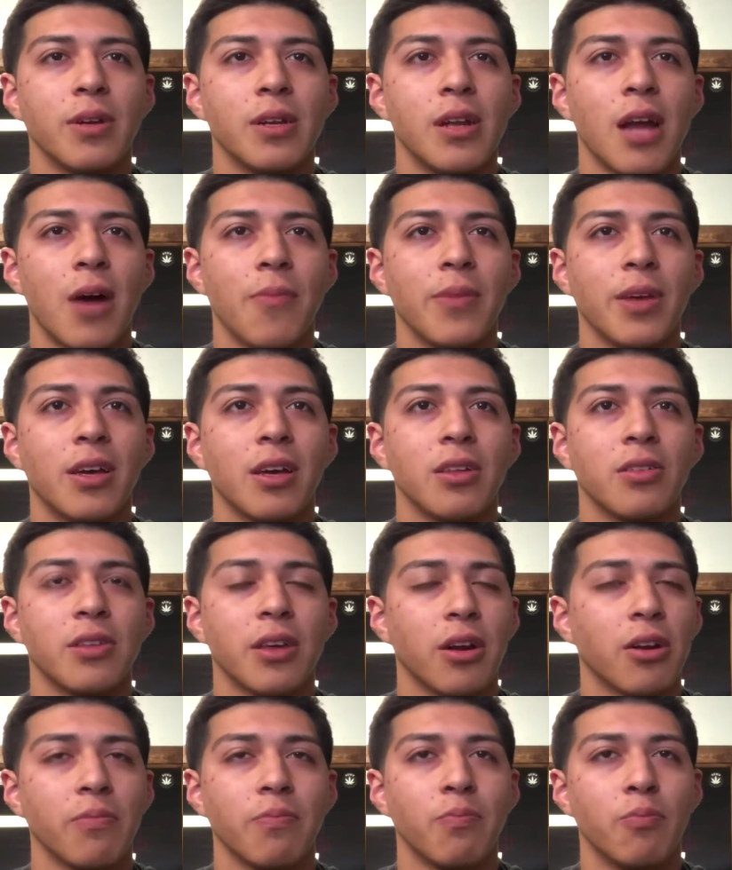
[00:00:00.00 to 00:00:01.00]
but not because
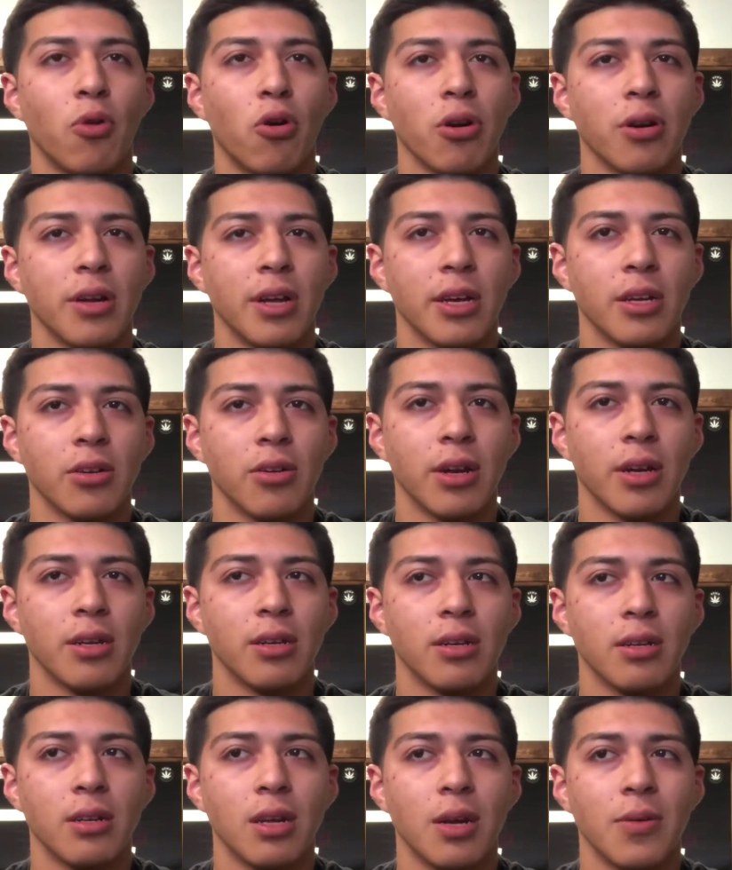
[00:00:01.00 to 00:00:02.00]
they're born ignorant
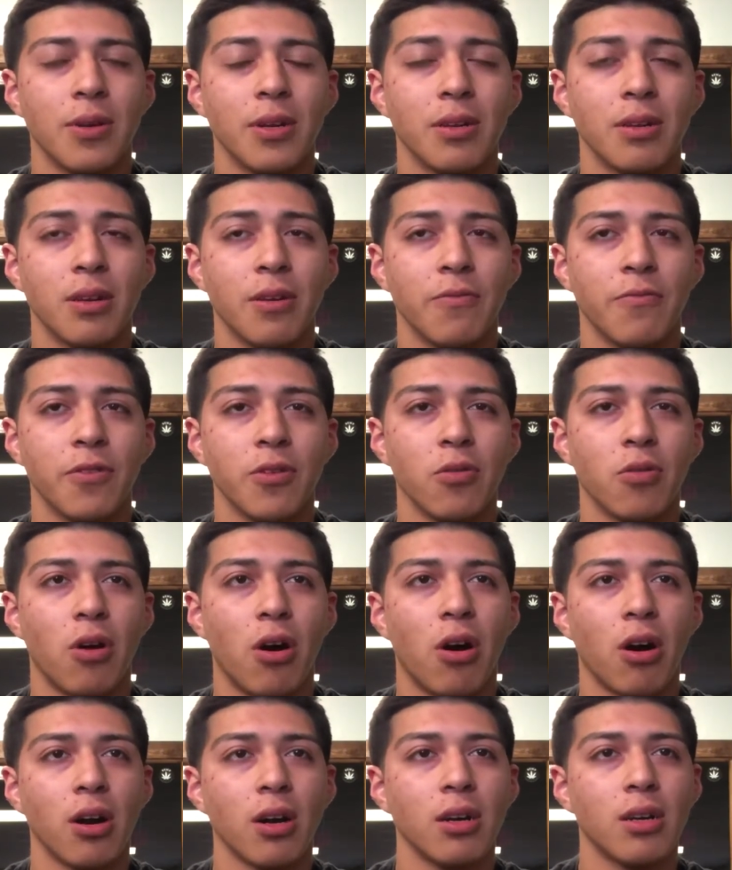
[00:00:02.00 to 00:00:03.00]
i mean a few
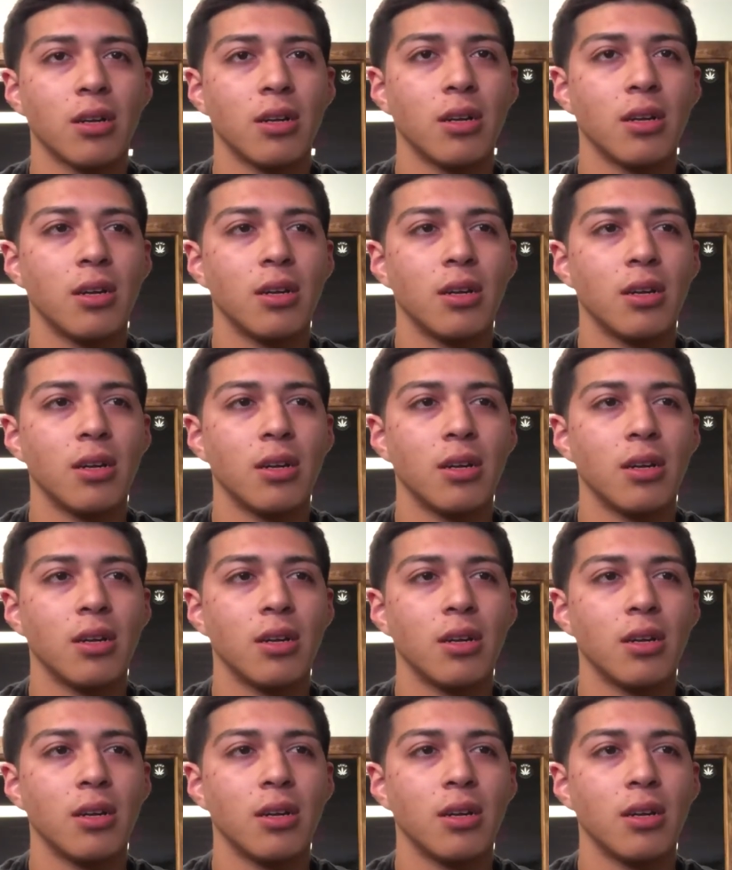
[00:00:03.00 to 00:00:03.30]
are